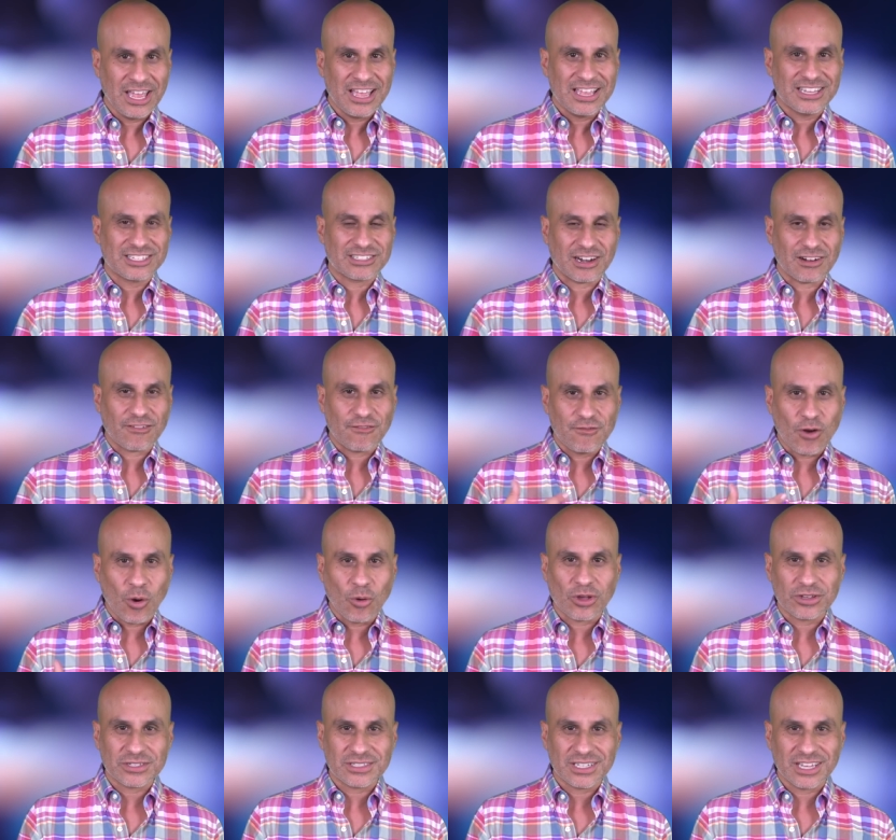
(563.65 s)
Start
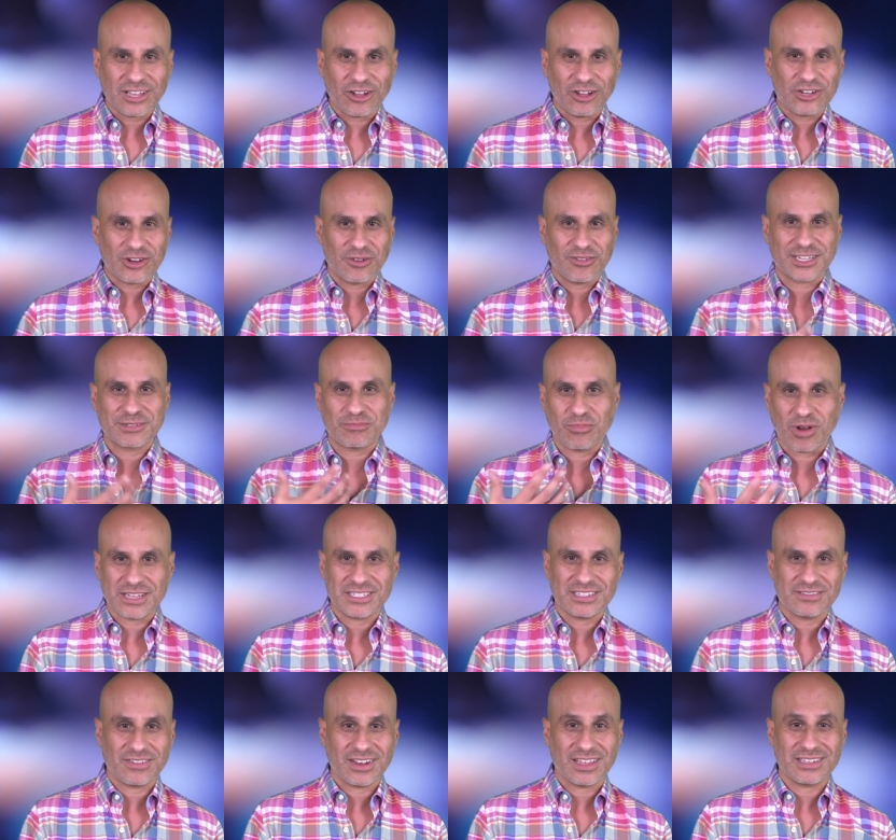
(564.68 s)
focusing on your
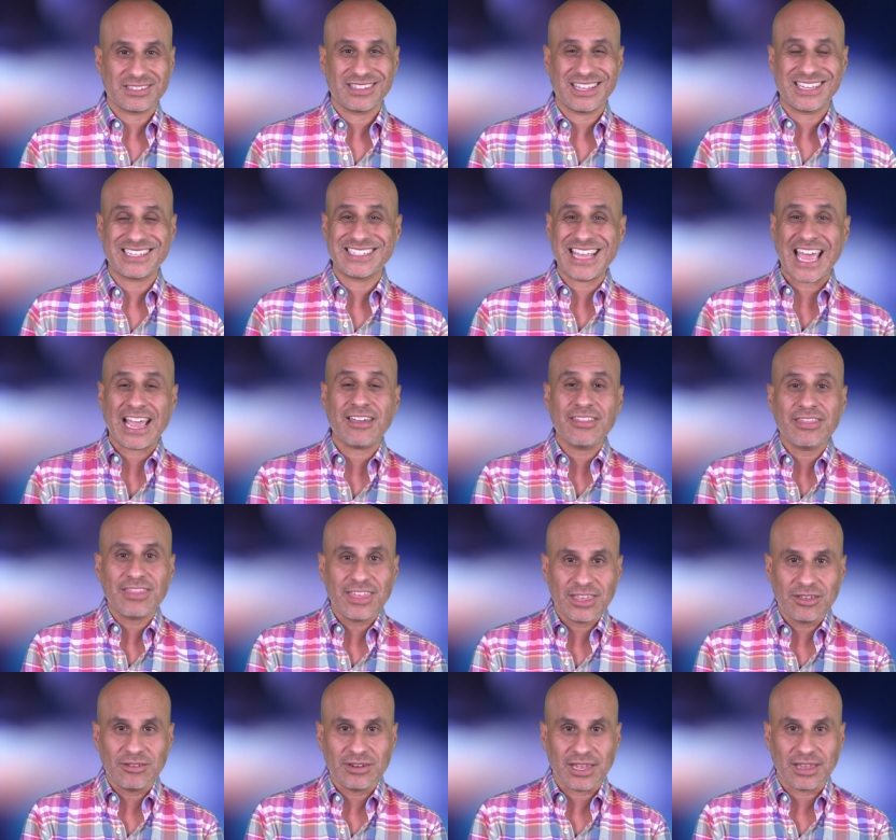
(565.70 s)
expressiveness. The second
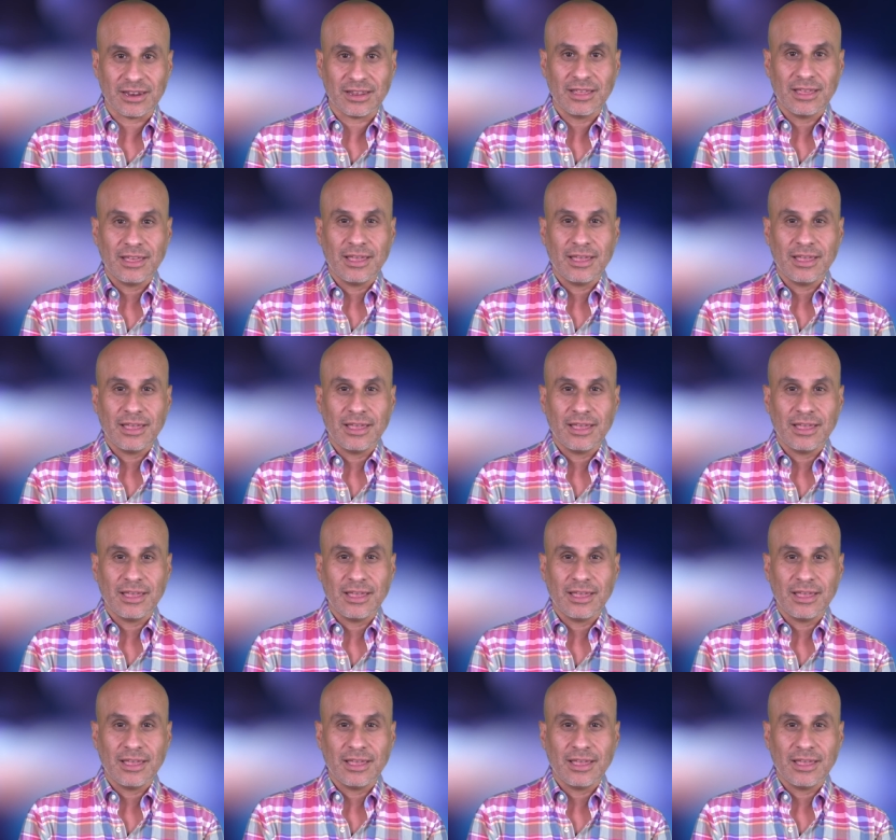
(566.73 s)
thing you need